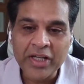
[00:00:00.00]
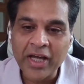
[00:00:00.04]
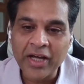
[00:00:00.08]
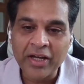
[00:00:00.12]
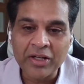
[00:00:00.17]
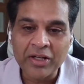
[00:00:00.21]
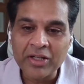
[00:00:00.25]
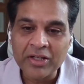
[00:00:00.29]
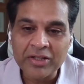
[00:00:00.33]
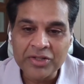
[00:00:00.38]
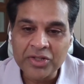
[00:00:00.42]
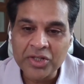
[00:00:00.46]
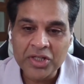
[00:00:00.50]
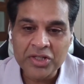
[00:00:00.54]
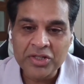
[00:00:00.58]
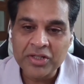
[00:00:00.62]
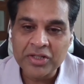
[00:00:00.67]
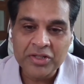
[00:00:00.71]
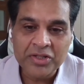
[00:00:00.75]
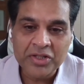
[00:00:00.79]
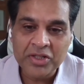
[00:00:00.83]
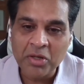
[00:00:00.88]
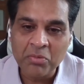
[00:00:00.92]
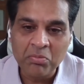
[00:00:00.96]
Yeah,
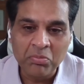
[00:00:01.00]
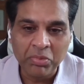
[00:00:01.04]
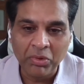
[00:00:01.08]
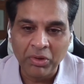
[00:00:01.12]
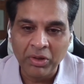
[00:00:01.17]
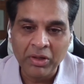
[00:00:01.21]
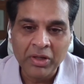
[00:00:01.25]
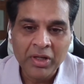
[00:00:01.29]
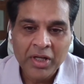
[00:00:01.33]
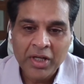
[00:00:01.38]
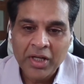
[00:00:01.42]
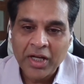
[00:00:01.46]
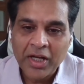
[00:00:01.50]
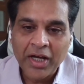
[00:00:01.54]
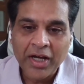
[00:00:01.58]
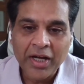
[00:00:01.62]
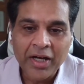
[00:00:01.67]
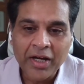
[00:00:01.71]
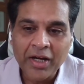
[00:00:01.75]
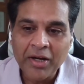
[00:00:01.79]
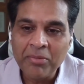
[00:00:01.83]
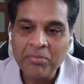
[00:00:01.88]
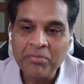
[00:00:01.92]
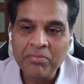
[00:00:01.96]
just simple
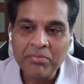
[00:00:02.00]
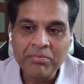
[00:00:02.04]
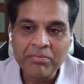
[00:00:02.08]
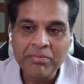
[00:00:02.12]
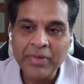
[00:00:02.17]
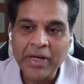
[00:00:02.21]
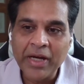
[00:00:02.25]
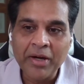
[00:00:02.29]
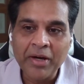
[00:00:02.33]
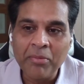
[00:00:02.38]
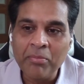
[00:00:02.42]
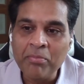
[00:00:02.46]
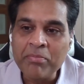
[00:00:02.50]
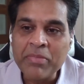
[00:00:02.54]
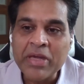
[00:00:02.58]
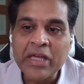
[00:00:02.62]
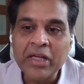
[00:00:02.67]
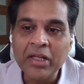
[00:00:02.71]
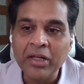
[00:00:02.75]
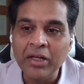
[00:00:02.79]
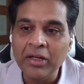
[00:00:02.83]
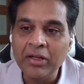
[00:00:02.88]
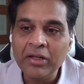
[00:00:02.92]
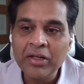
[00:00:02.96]

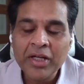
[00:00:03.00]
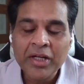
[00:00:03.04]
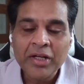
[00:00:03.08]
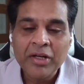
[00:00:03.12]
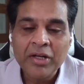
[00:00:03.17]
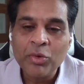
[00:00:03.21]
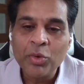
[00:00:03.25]
meal